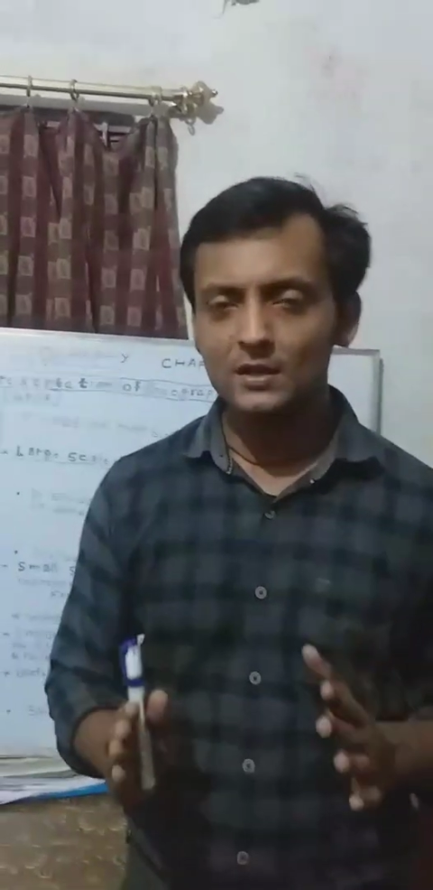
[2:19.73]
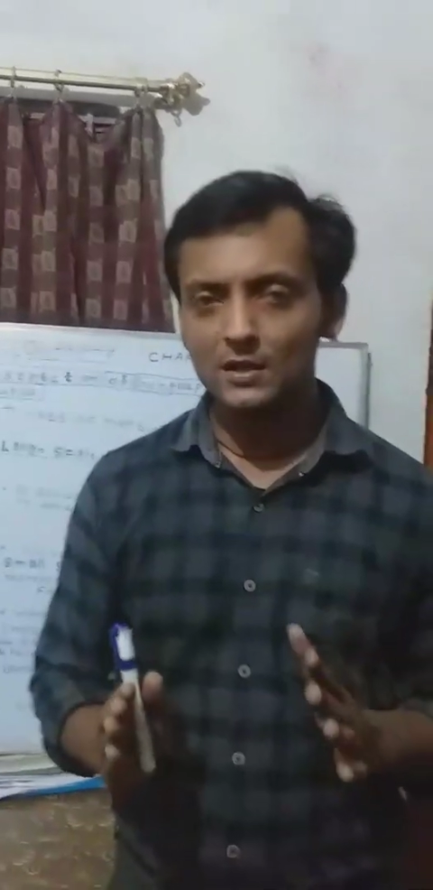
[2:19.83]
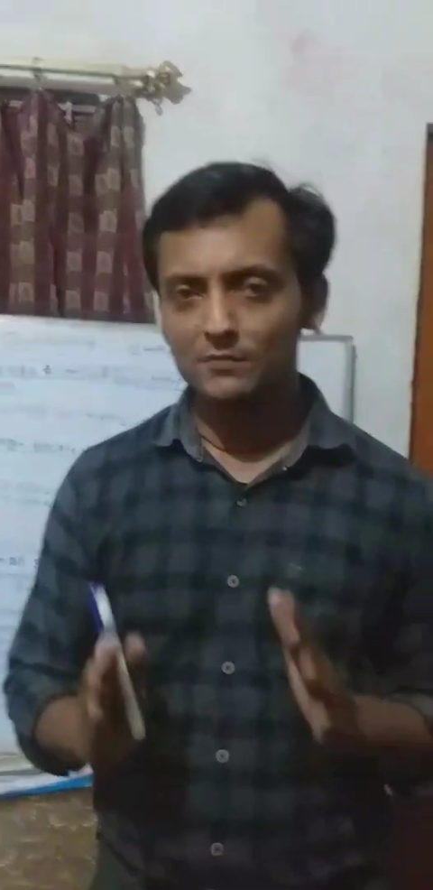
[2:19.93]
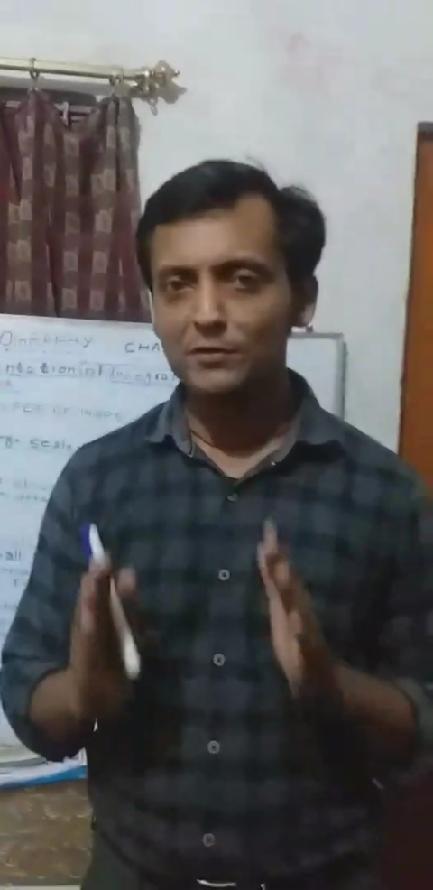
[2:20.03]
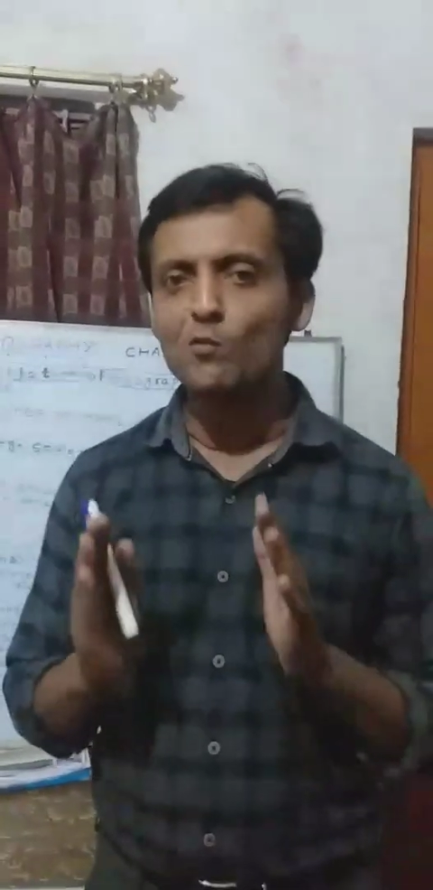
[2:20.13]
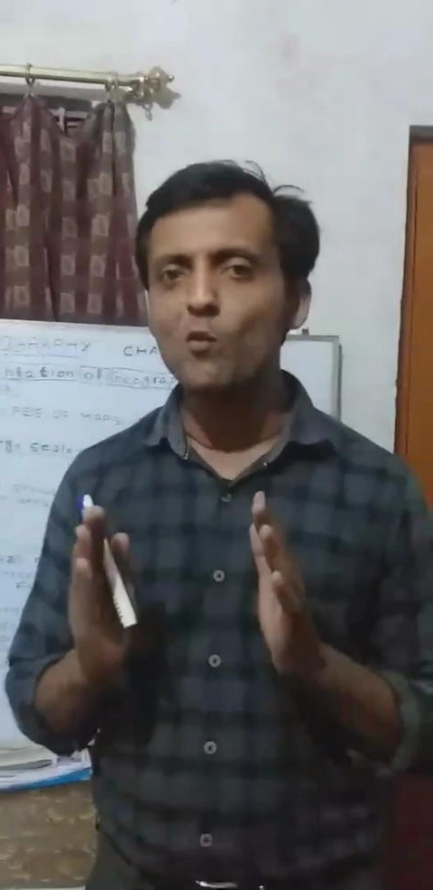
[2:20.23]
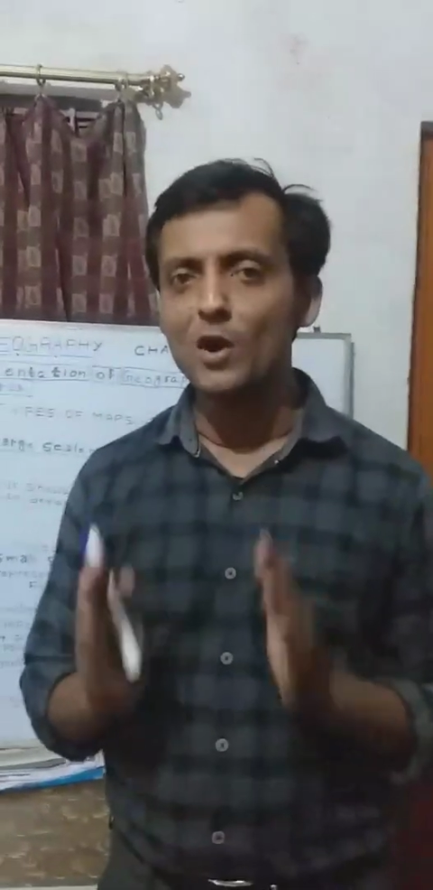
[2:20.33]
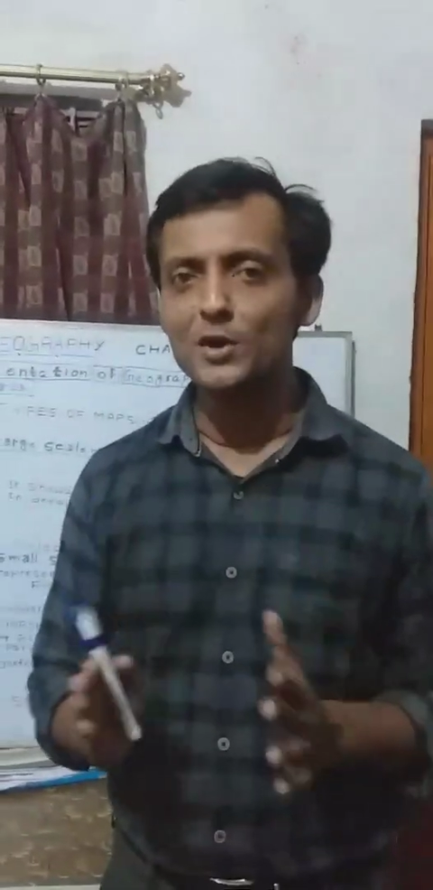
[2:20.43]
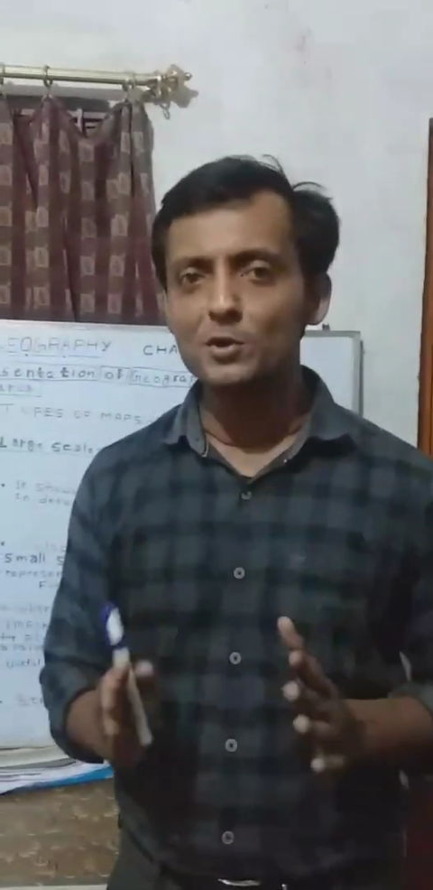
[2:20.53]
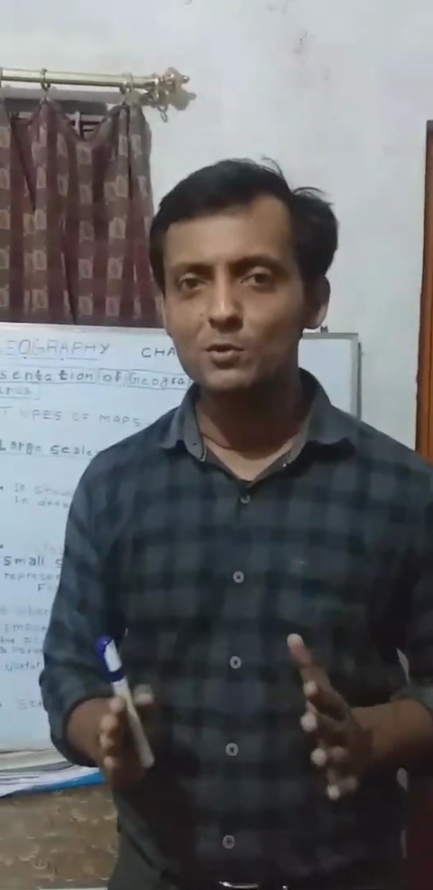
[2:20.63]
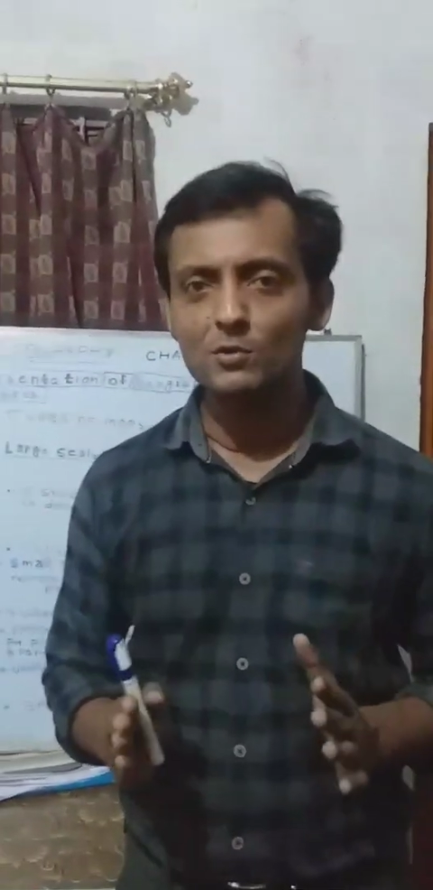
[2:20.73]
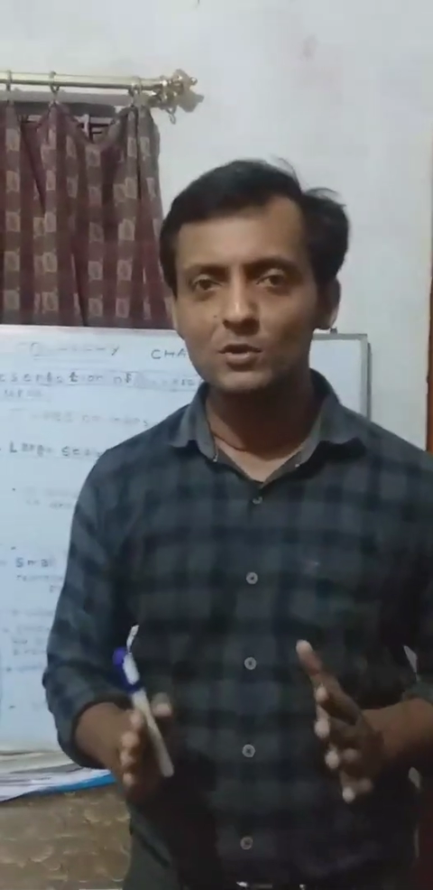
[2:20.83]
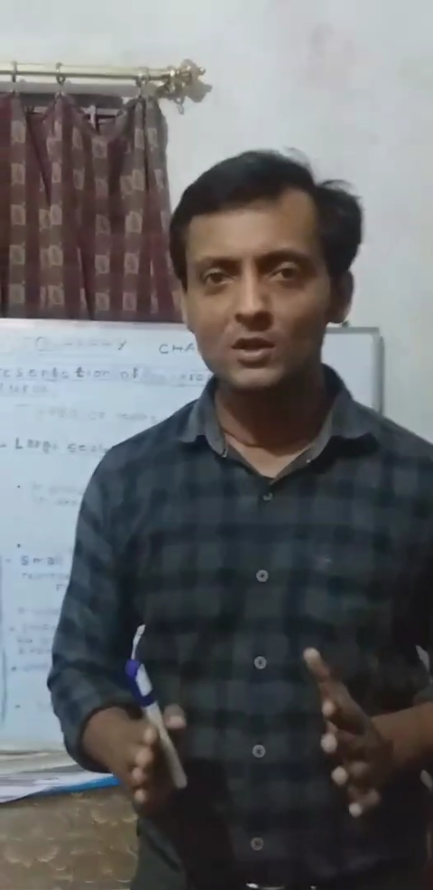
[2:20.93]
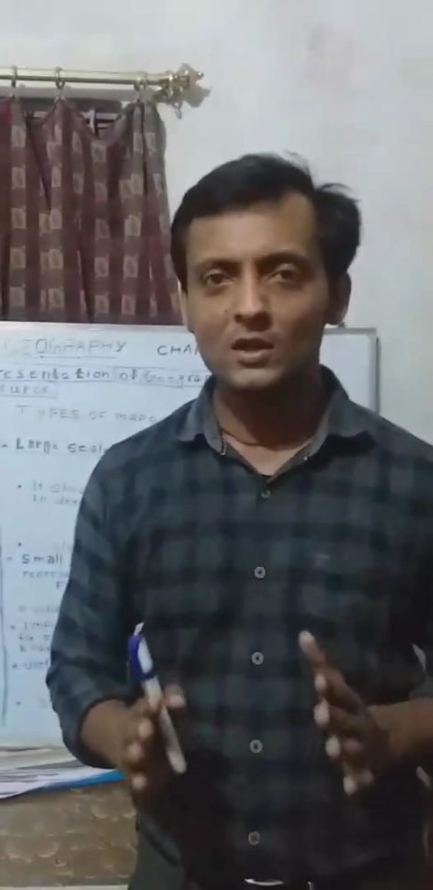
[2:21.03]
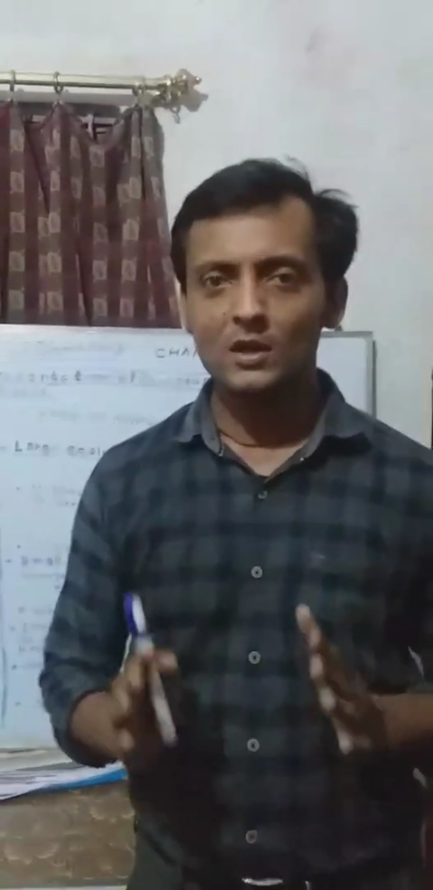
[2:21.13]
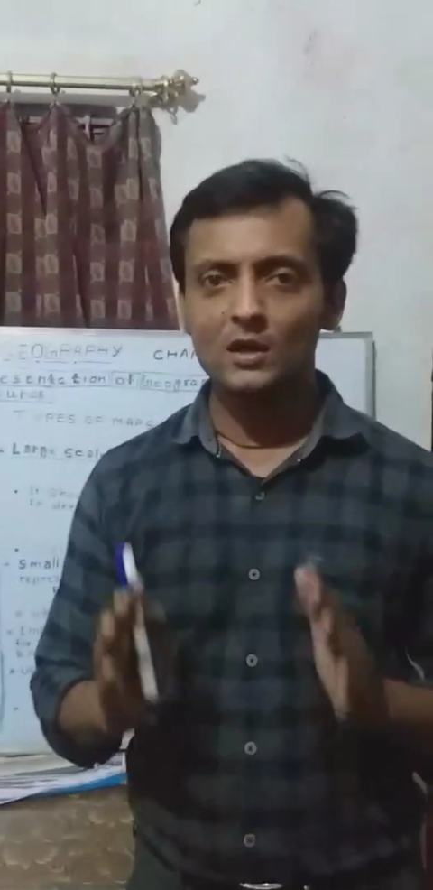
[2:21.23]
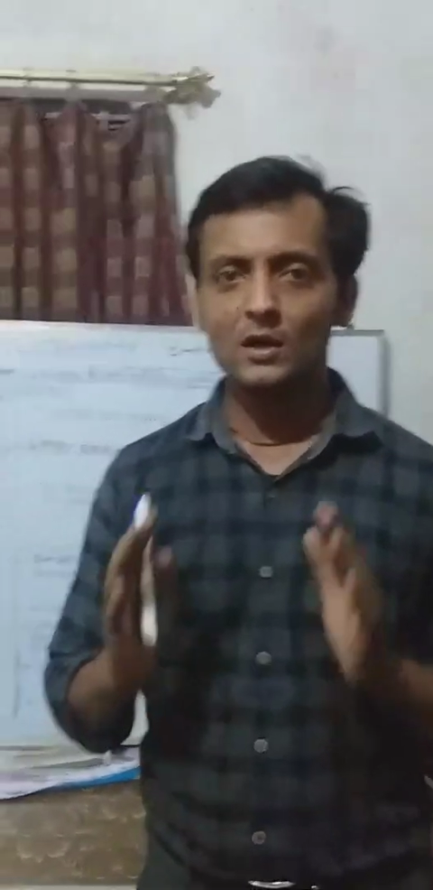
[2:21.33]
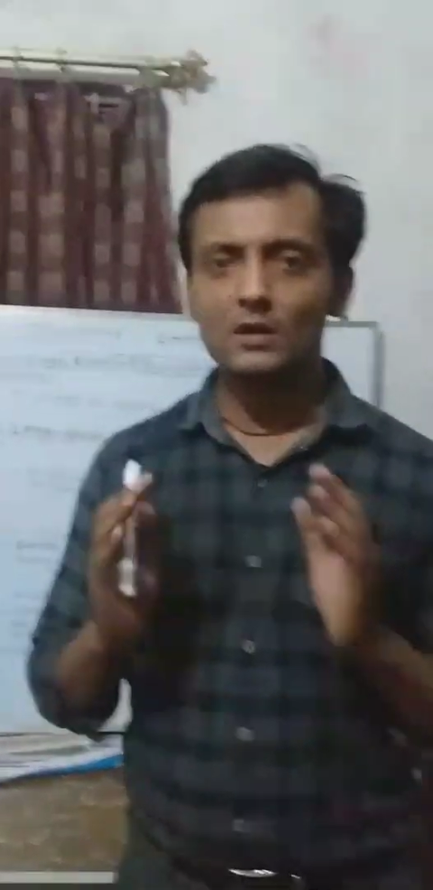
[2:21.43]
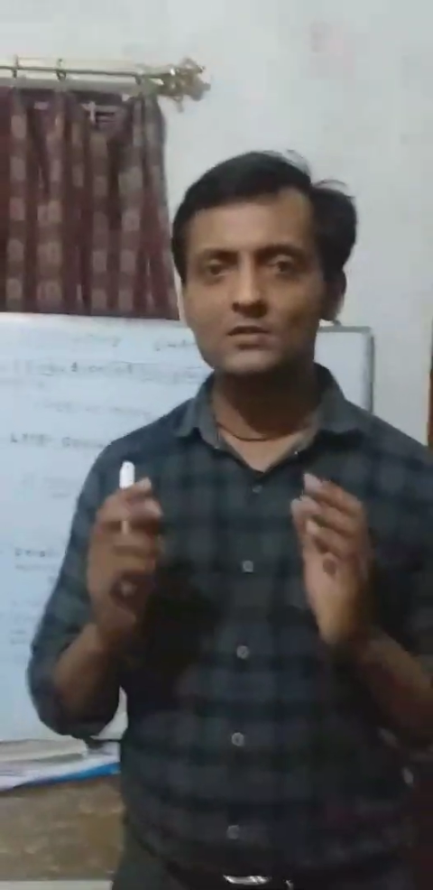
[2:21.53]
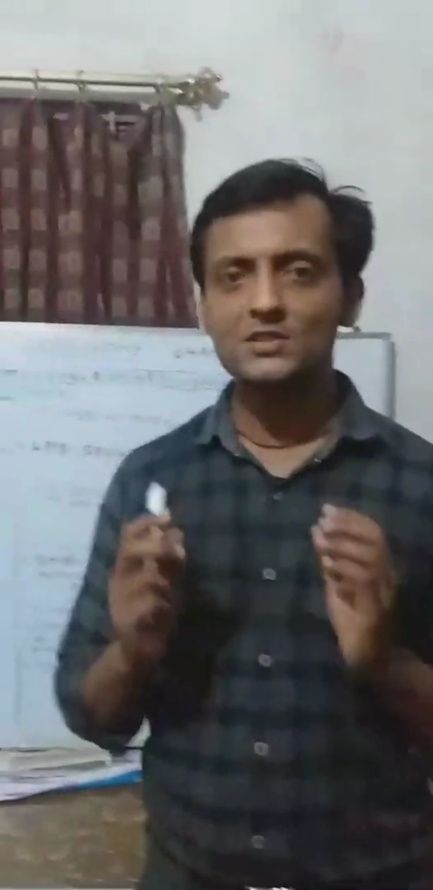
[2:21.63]
if you want to
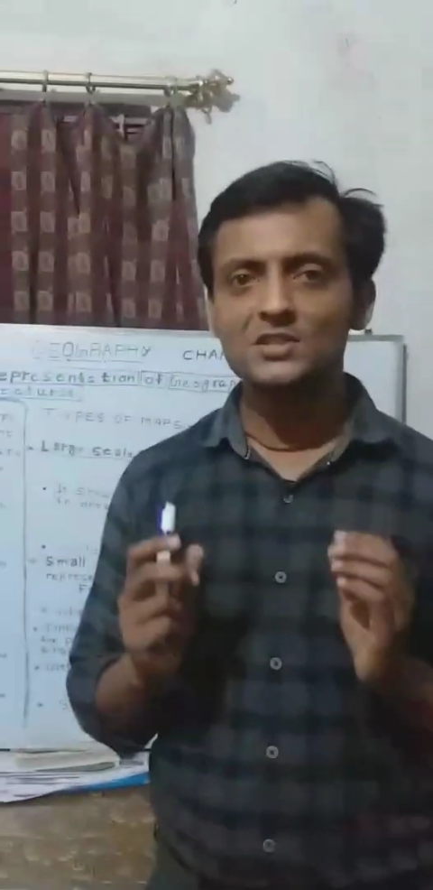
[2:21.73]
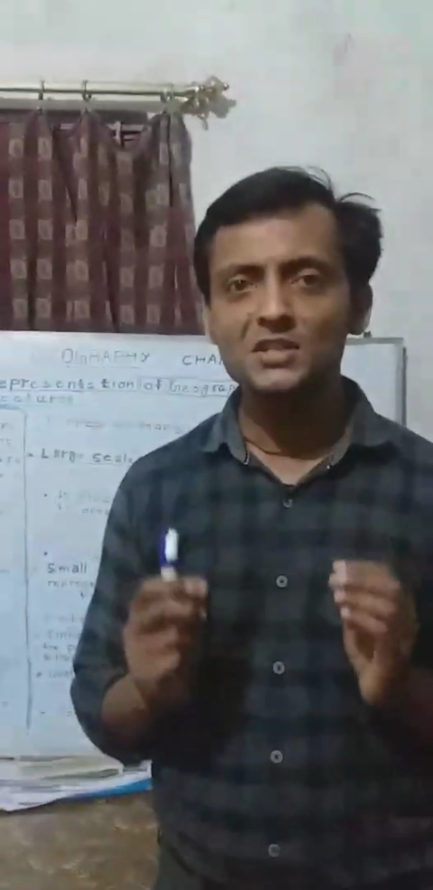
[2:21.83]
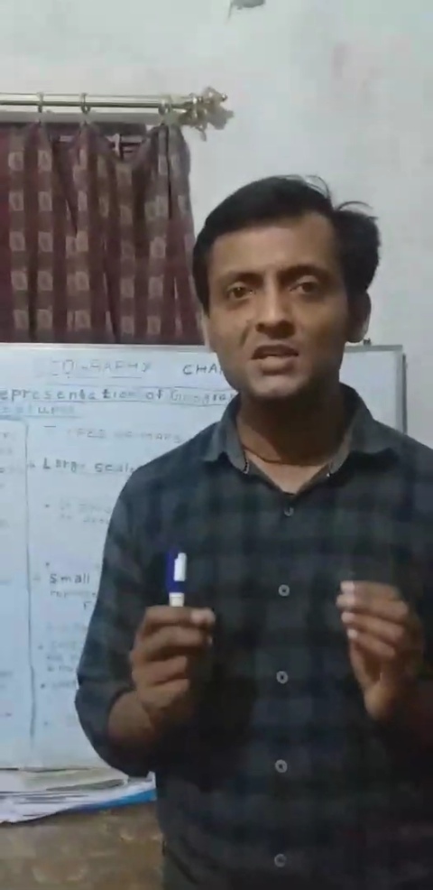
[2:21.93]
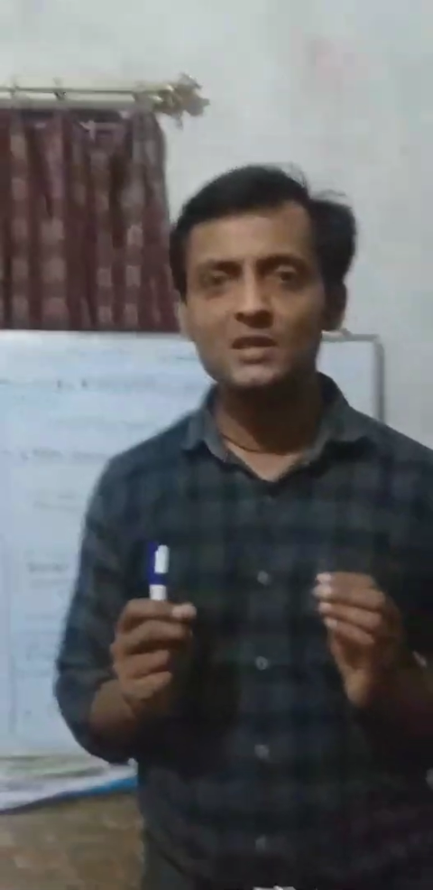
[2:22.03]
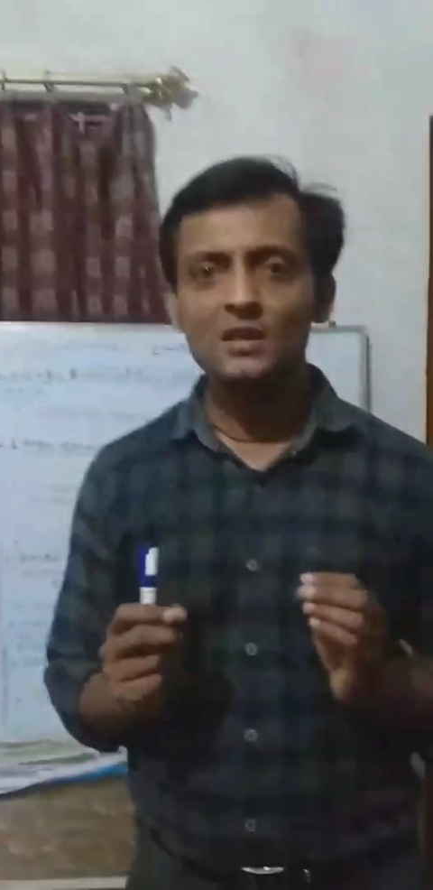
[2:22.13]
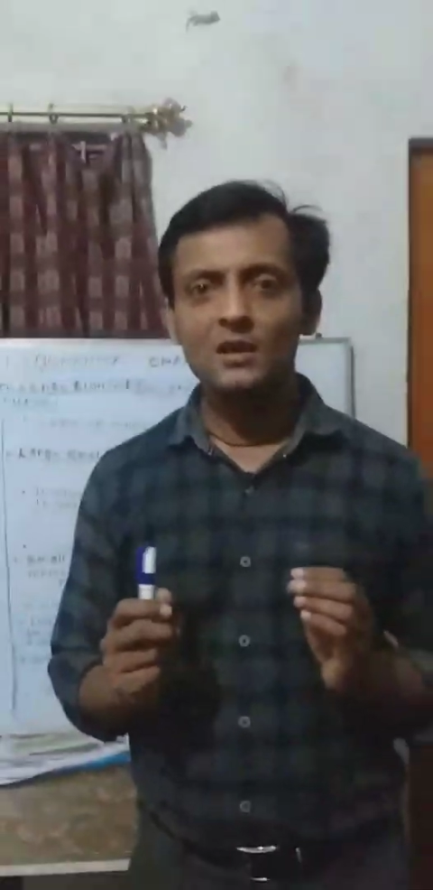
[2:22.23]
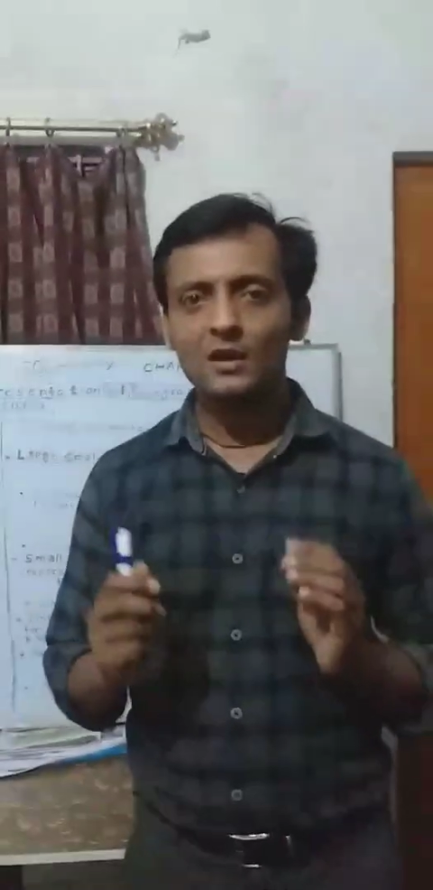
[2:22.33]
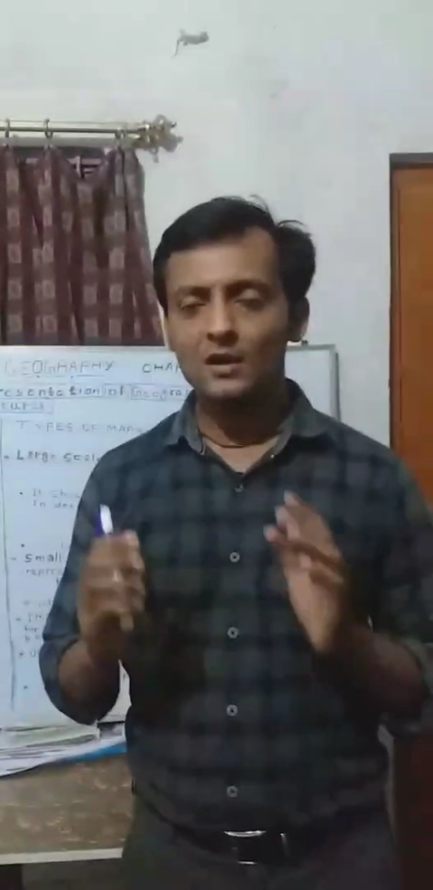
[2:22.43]
see